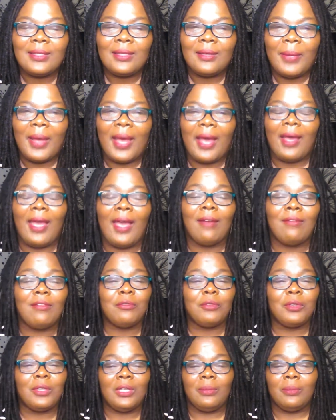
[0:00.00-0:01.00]
I
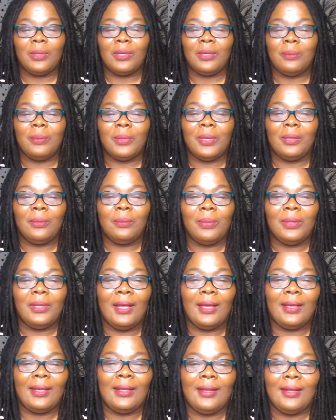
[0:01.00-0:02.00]
haven't really been
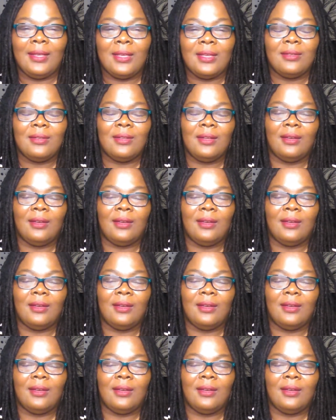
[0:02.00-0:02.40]
plugging in